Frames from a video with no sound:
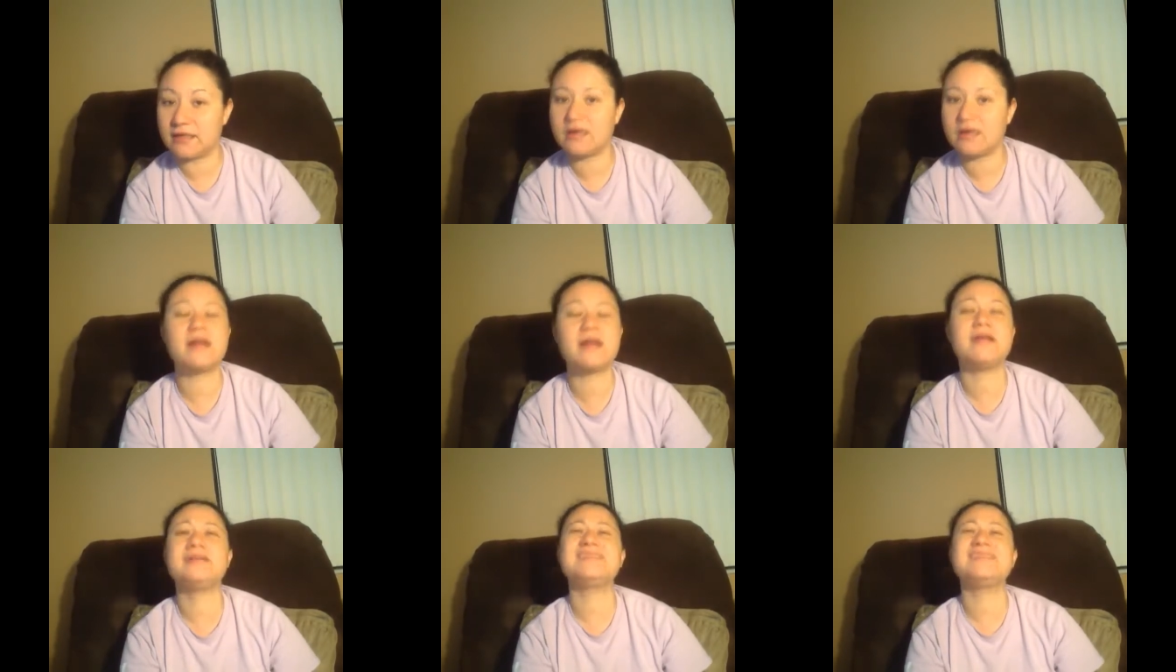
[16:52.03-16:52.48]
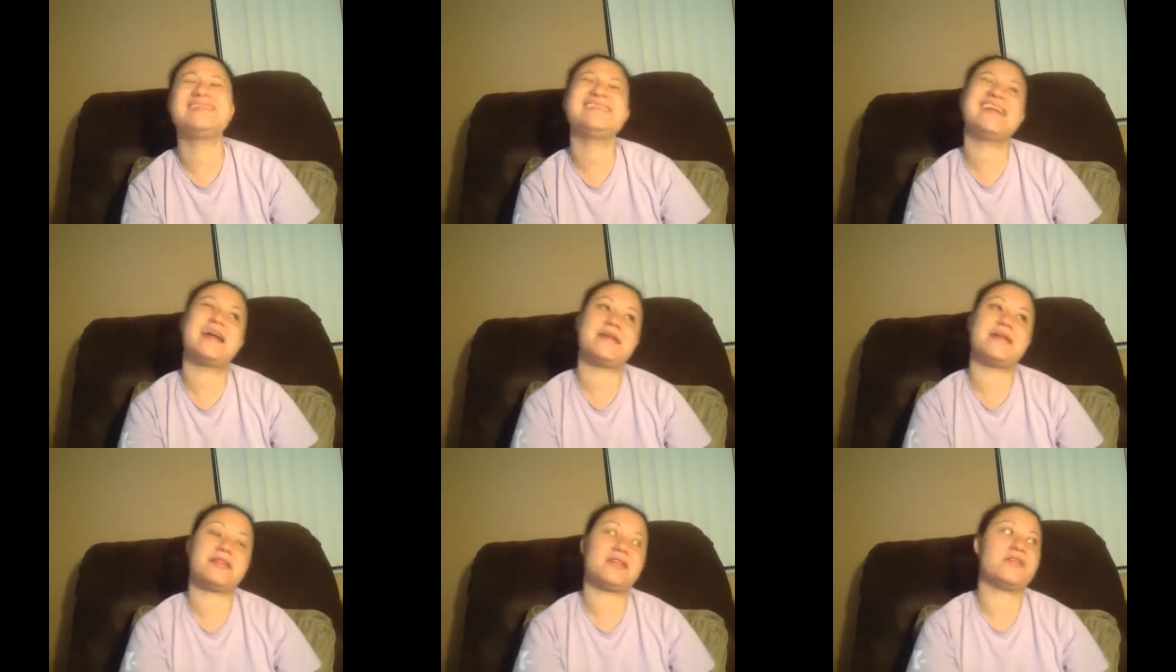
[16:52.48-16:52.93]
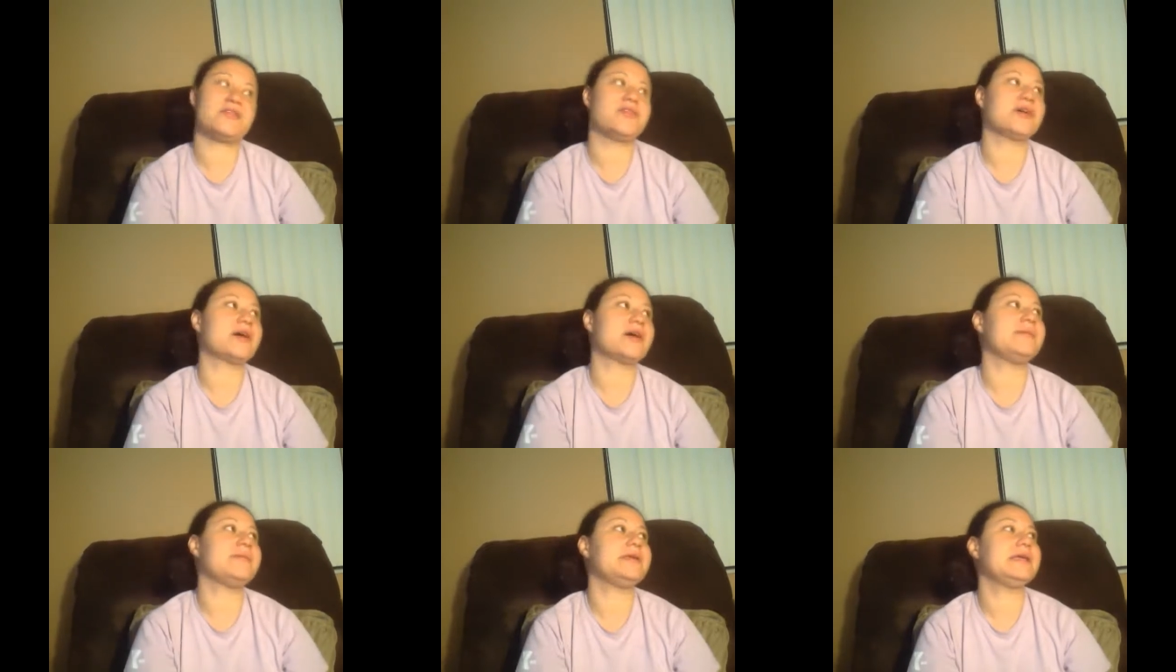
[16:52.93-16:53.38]
No, it's not a theater
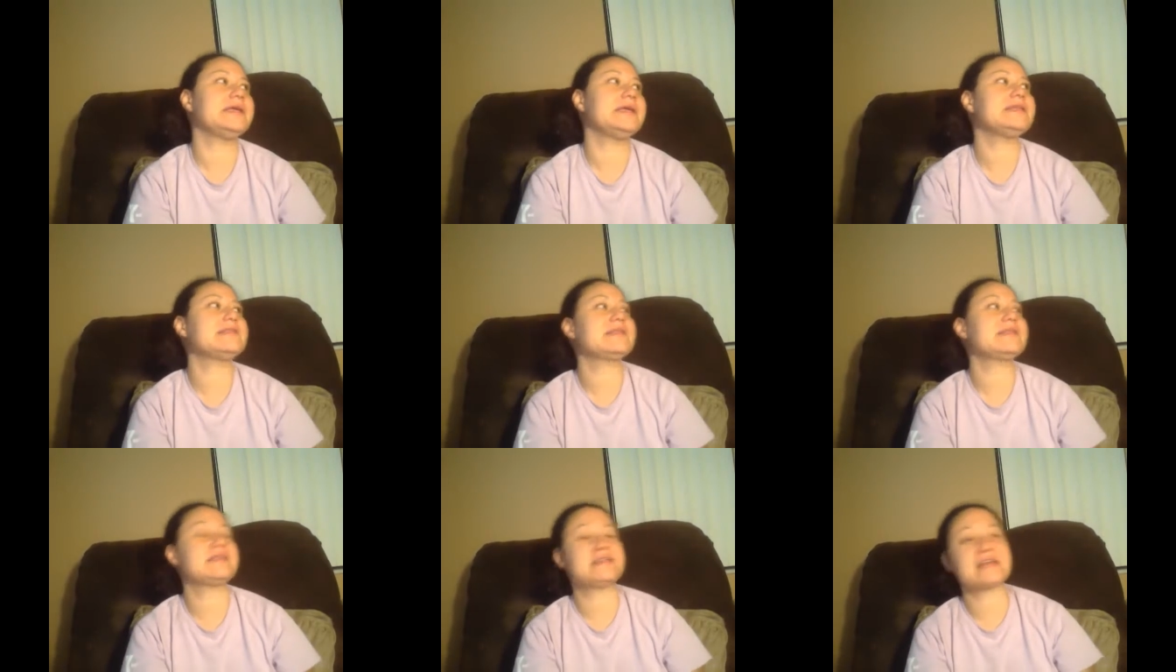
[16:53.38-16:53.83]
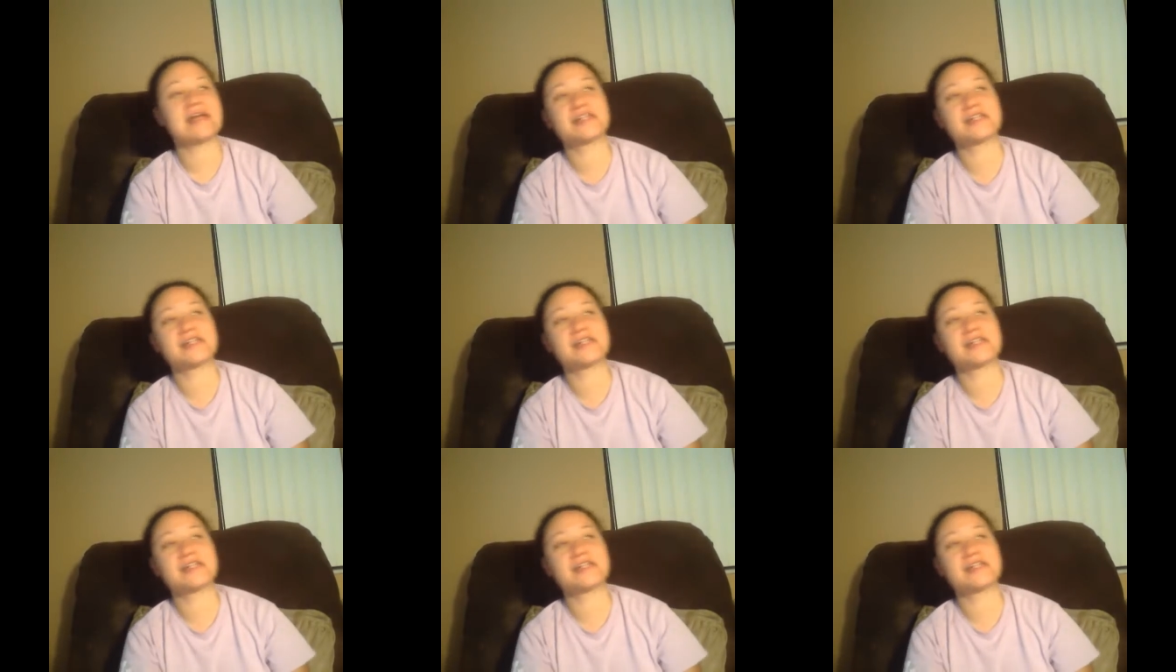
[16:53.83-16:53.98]
company. It's